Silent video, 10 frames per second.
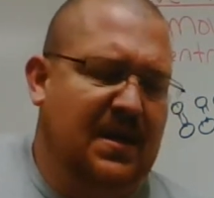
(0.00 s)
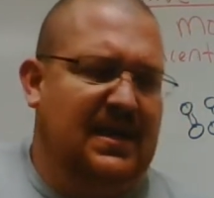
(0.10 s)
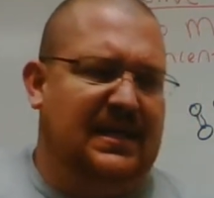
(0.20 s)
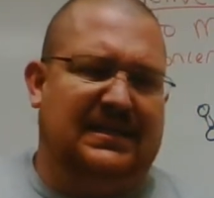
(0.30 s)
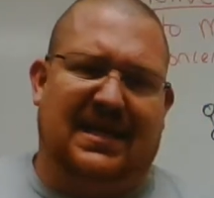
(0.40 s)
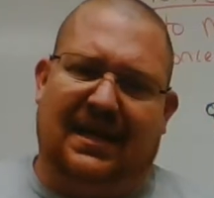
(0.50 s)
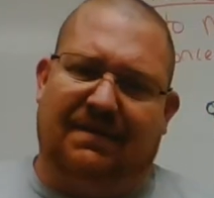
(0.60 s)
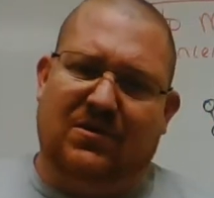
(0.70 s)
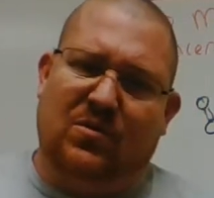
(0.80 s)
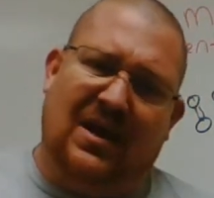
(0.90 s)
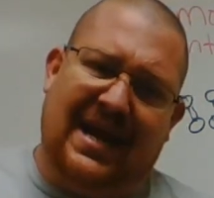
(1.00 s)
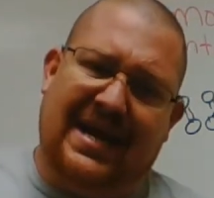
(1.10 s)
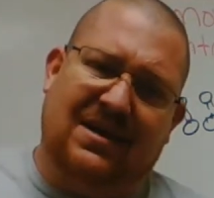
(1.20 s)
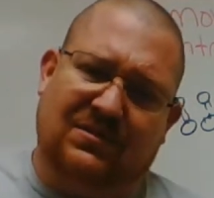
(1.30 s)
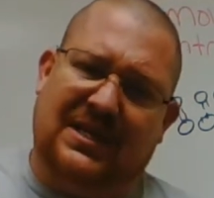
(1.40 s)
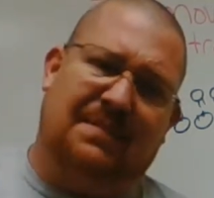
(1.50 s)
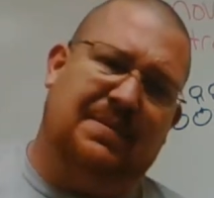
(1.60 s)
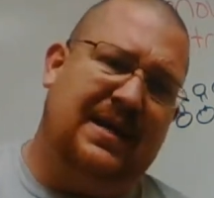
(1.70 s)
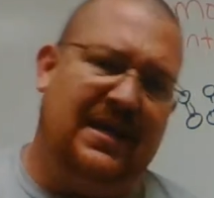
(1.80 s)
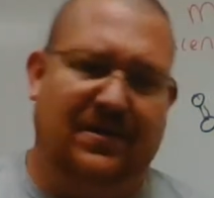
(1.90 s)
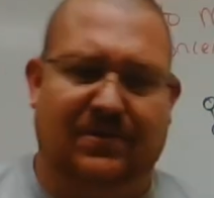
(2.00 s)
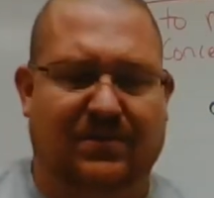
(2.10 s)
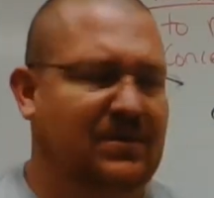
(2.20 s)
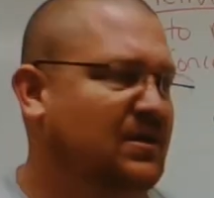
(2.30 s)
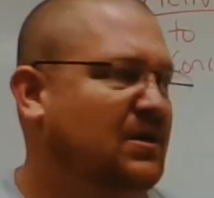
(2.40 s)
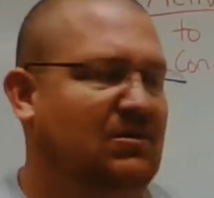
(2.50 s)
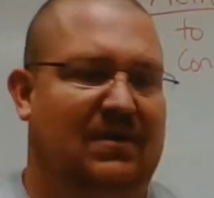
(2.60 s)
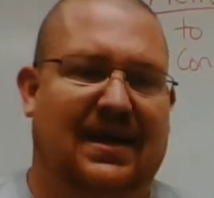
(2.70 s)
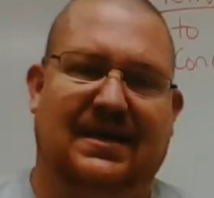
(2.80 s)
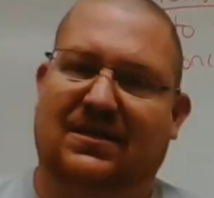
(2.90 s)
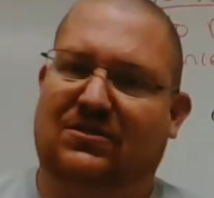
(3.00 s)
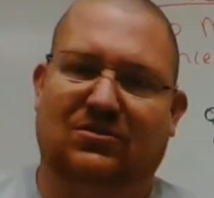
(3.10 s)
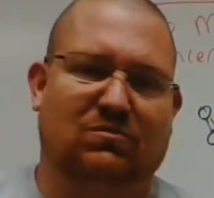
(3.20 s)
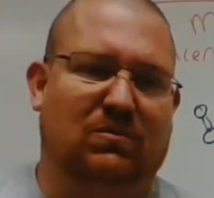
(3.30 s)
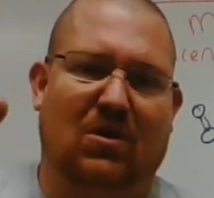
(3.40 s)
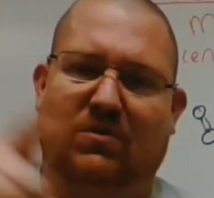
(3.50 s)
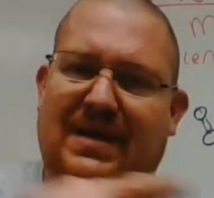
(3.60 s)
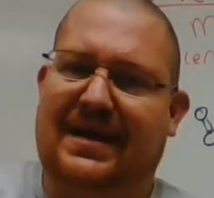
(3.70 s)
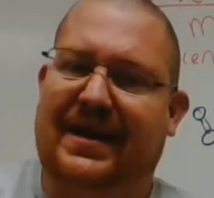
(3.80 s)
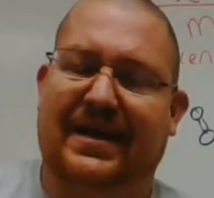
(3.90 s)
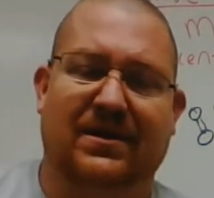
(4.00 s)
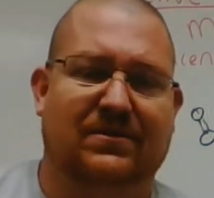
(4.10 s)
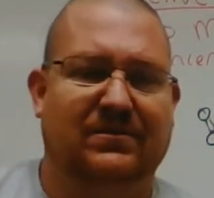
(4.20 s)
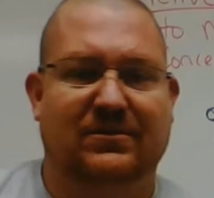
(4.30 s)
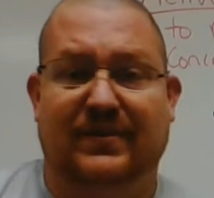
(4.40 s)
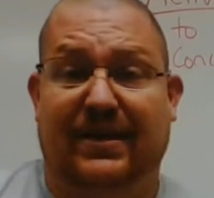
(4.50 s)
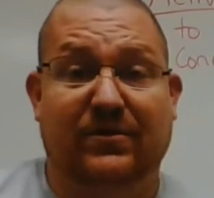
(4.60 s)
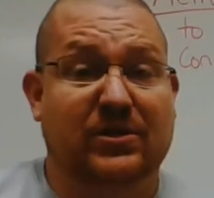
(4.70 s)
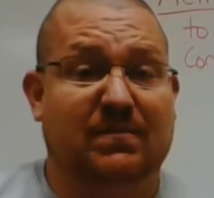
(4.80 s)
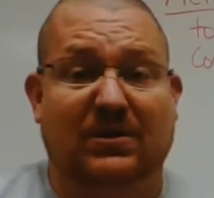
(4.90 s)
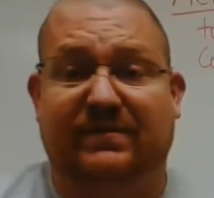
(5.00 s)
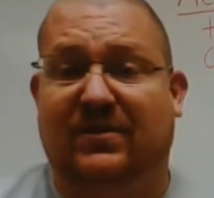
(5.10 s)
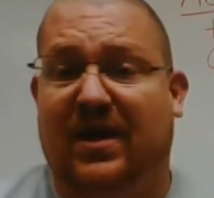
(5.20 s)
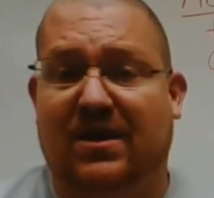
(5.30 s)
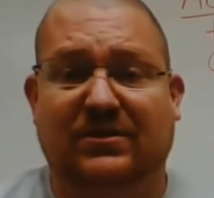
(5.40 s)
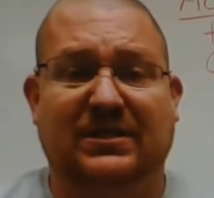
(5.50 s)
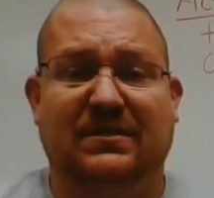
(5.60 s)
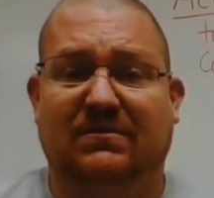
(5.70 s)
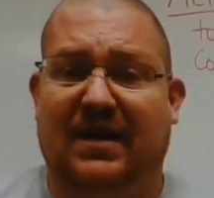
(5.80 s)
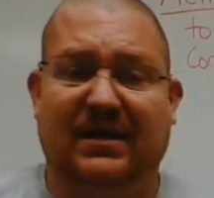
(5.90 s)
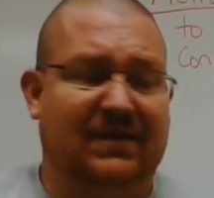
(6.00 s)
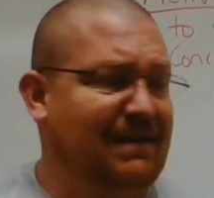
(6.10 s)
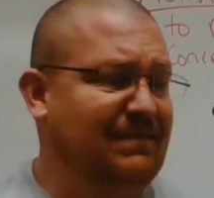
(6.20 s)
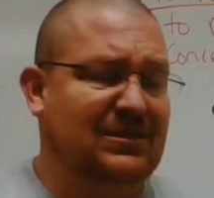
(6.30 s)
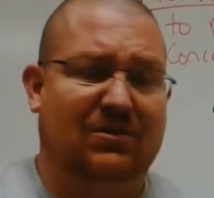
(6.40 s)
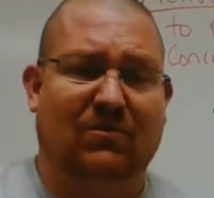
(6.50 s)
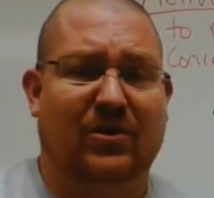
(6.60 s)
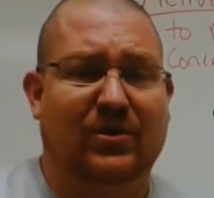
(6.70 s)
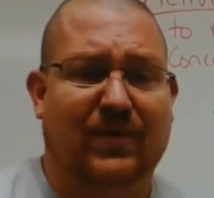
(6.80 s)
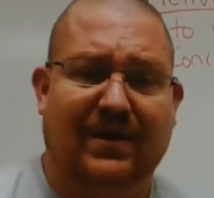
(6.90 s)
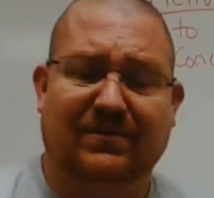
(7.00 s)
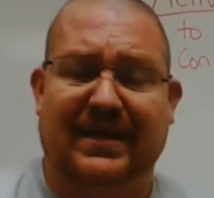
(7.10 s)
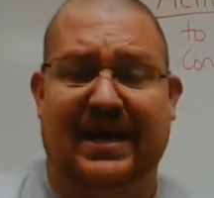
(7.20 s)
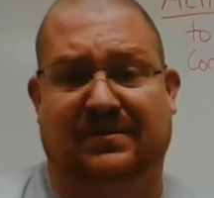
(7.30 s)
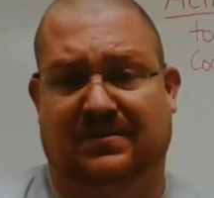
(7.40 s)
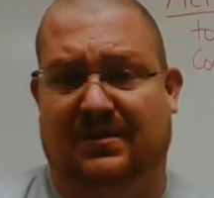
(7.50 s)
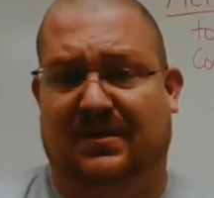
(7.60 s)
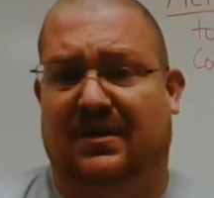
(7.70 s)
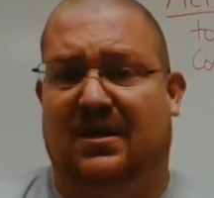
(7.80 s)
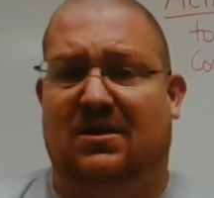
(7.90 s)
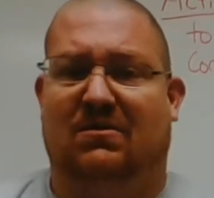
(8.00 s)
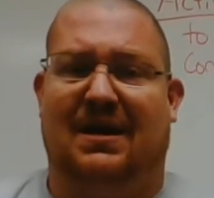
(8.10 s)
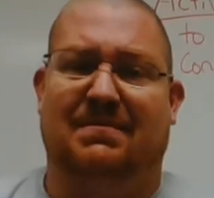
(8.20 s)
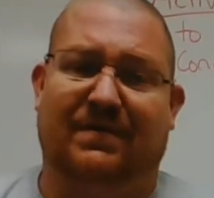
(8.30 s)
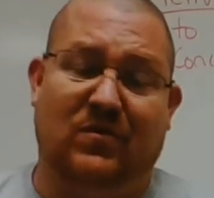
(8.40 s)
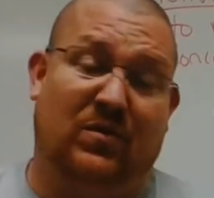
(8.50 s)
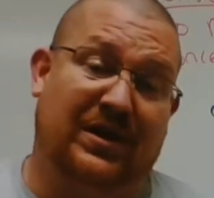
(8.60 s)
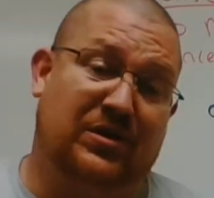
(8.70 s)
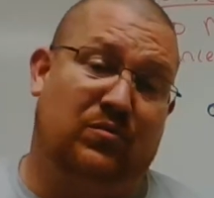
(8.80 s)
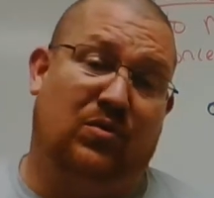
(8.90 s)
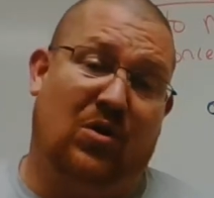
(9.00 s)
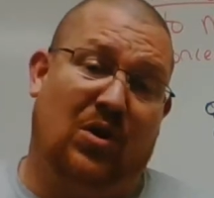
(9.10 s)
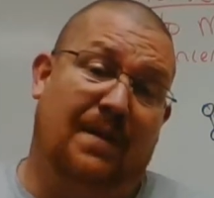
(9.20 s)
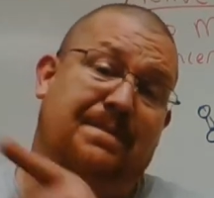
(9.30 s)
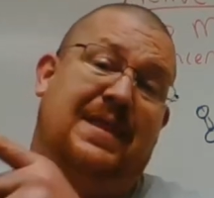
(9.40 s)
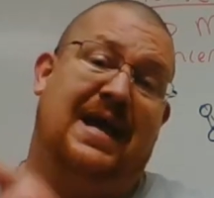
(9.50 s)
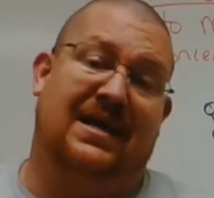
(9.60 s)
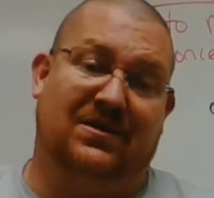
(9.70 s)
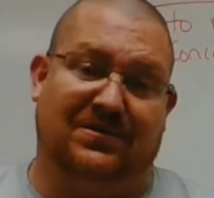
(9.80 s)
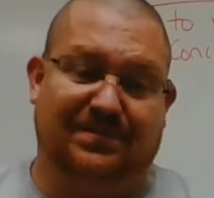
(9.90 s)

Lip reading: is like if you were laying on top of the hill, right, and you just roll down that hill, you ain't going to use much of your energy, right? Gravity's going to roll you right on down, right? But if you wanted to roll up that hill,